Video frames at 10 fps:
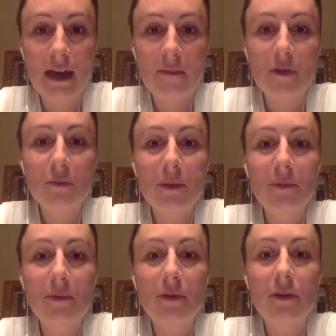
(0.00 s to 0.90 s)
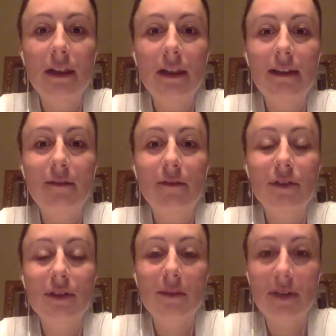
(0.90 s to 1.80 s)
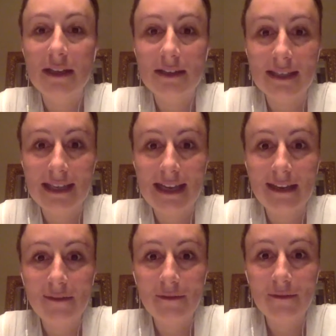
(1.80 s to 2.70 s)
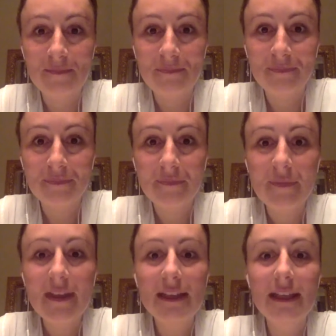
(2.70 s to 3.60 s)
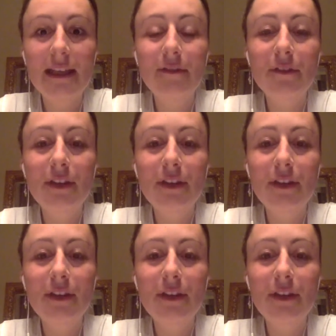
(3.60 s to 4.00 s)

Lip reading: Most people live somebody else's life. They live the